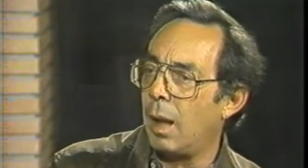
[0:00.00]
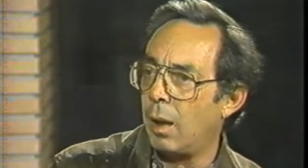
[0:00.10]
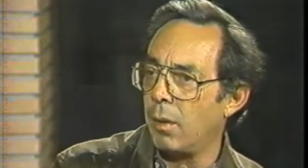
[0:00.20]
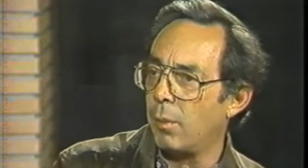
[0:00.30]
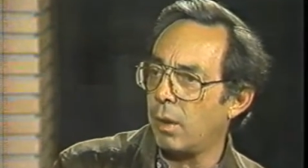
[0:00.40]

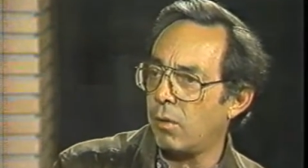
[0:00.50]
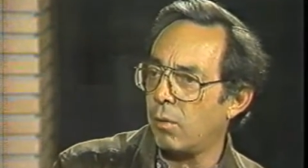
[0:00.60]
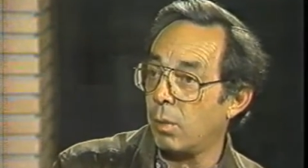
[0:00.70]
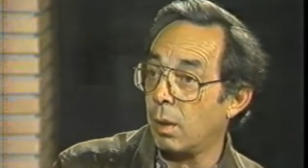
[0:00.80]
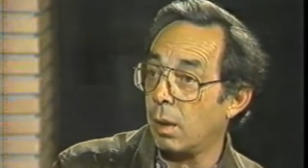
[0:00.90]
how the
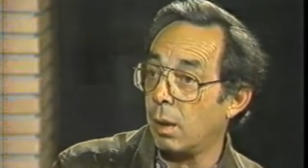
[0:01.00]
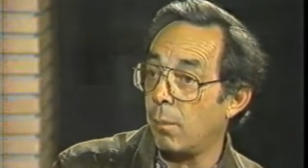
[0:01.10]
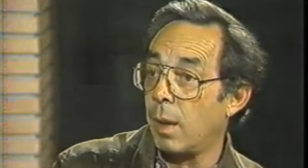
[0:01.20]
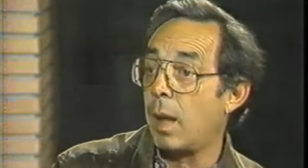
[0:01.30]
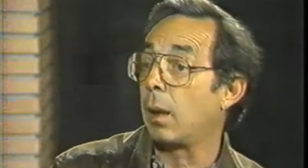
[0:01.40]
buses were going to
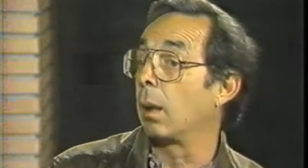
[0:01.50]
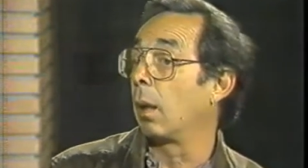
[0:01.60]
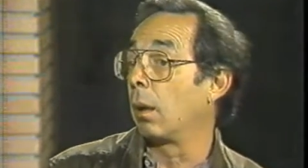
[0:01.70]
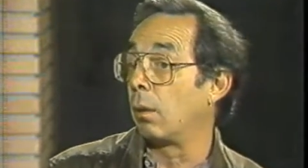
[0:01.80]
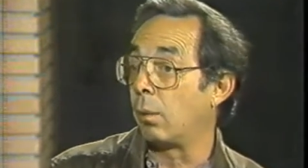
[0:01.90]
come back,
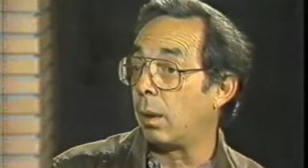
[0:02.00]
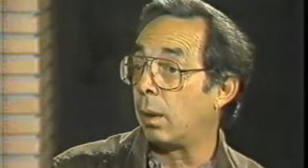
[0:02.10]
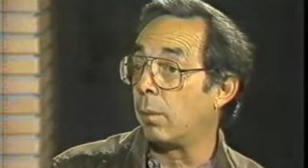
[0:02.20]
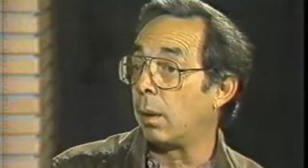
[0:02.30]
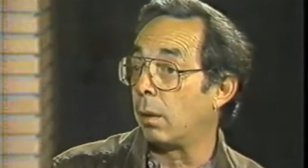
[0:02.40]
let alone would
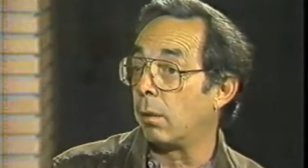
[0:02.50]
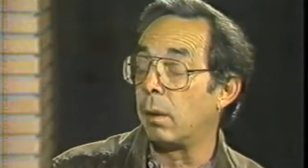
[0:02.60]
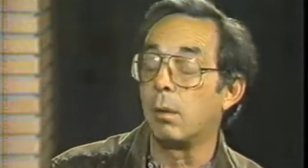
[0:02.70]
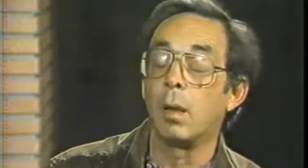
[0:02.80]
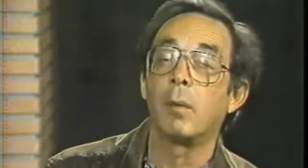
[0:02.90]
anybody
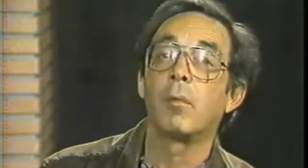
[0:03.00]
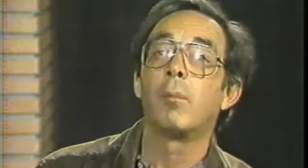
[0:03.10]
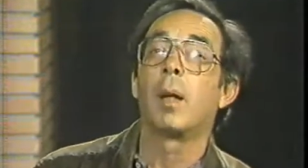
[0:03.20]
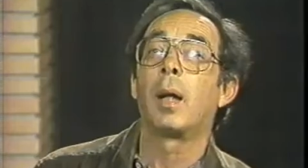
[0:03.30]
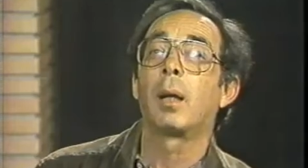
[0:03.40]
agree to drive
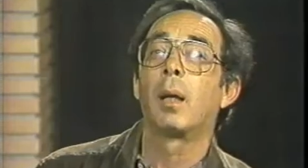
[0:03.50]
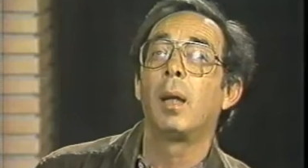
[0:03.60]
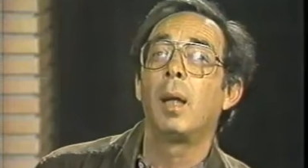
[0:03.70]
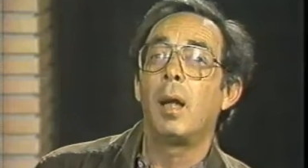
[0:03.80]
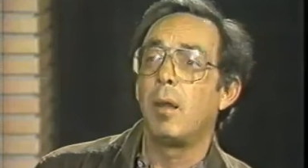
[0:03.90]
them back.
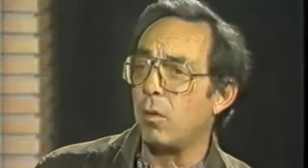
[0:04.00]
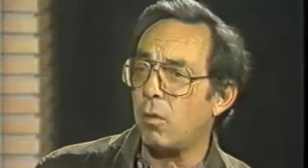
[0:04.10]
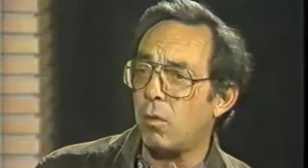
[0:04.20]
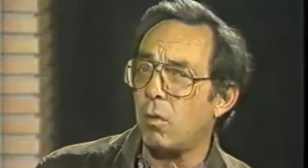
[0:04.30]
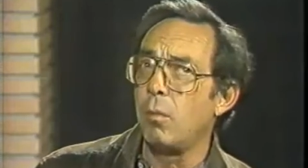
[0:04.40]
And then
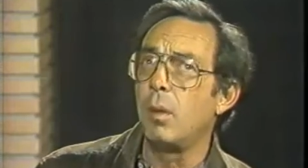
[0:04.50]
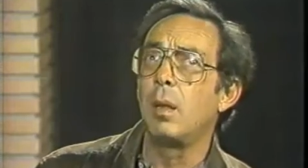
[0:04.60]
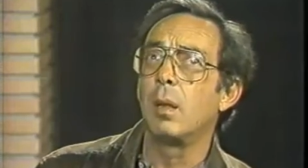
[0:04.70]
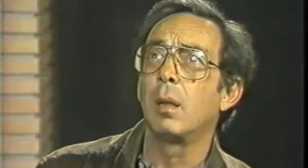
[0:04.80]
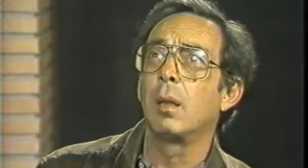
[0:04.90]
two
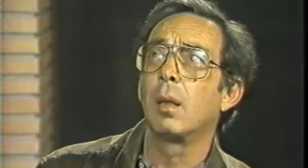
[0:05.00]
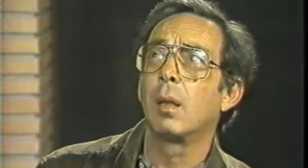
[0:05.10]
million